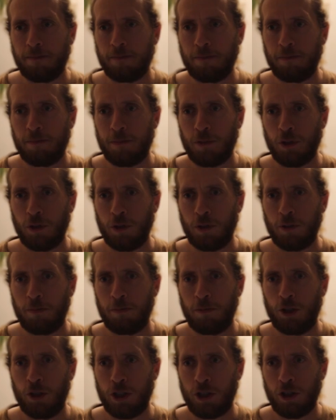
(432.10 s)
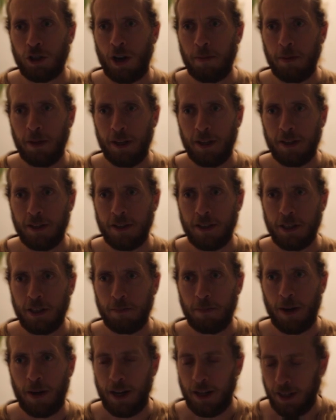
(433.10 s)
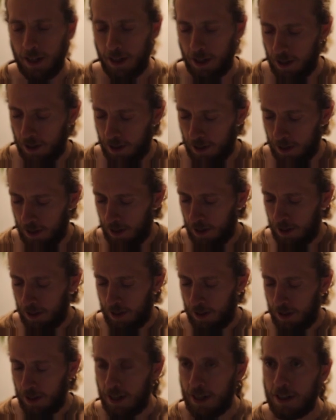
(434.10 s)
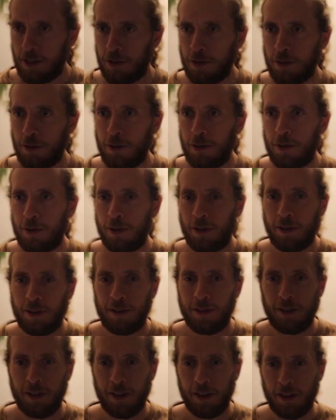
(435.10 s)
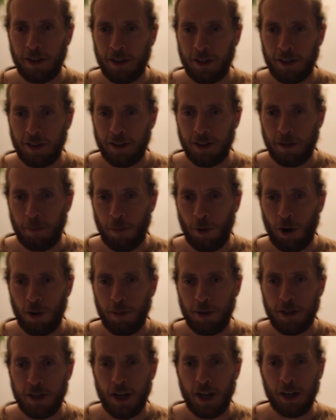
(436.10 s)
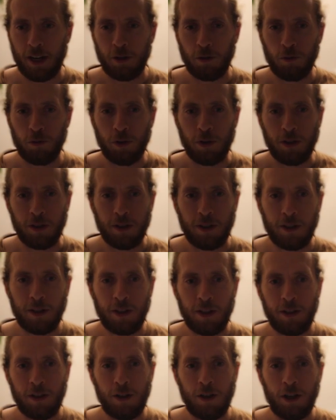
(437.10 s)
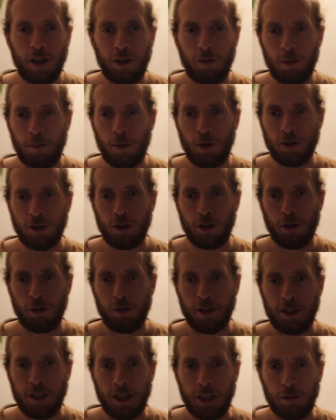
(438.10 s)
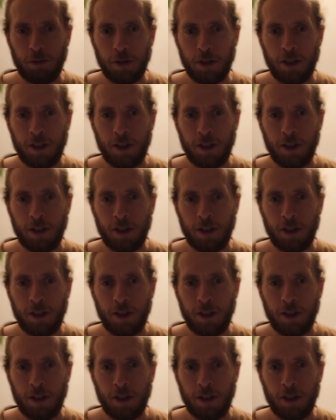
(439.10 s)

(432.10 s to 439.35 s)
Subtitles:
So just copy this part here into the deployment target URL repository secret.